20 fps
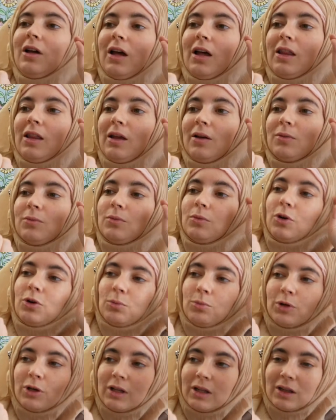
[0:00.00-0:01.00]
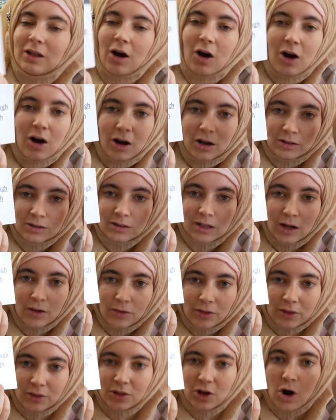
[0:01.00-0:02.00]
and then, or put in the ah
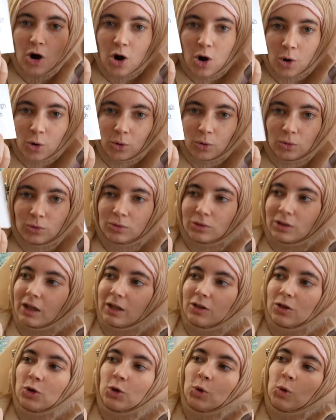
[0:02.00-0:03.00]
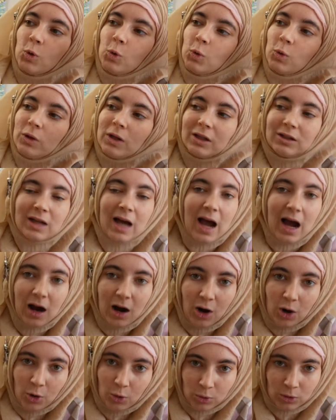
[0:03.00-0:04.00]
sound, then the o, then the oo, then
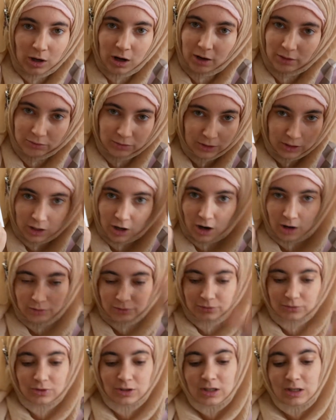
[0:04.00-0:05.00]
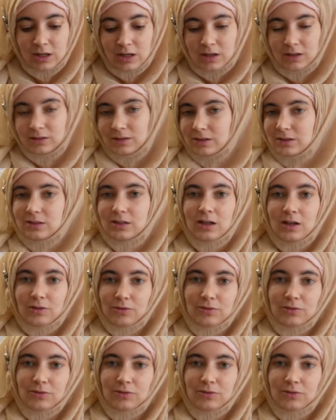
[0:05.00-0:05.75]
ow, uff, and off, to see